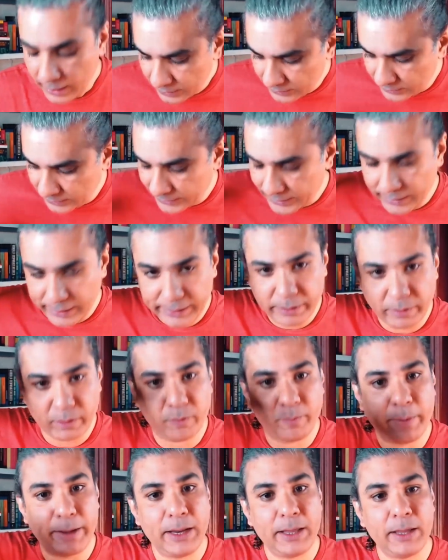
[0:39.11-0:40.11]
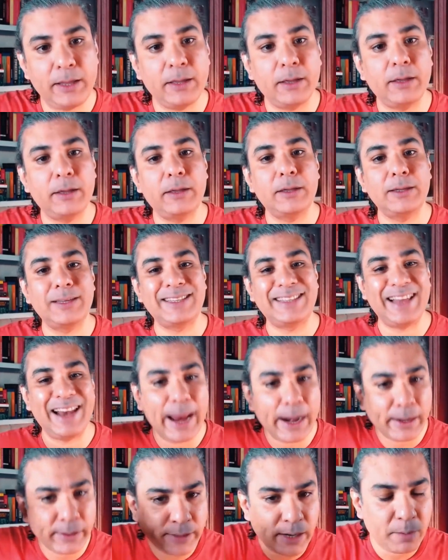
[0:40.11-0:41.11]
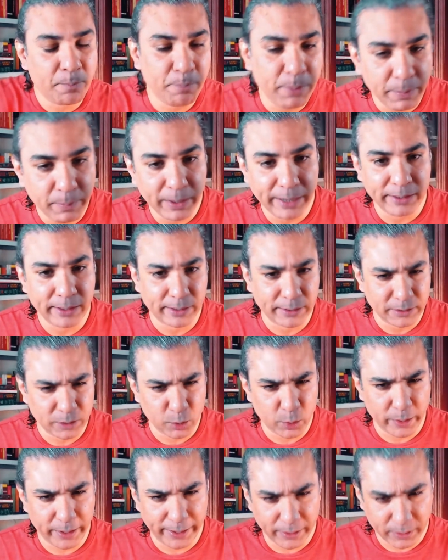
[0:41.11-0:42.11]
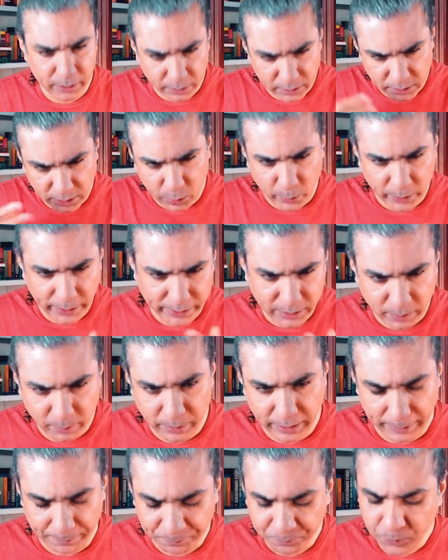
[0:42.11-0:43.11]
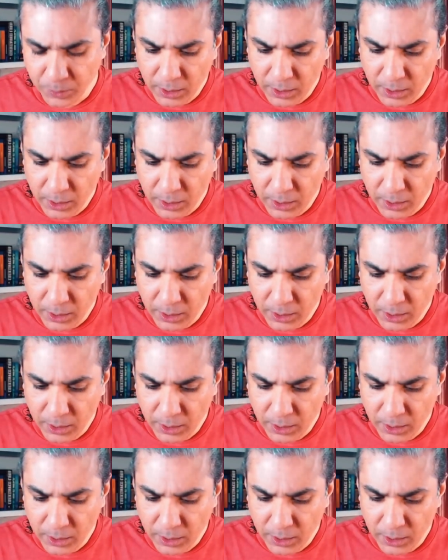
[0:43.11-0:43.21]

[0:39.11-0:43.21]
Secondly, there are many selected people in the Constituent Assembly.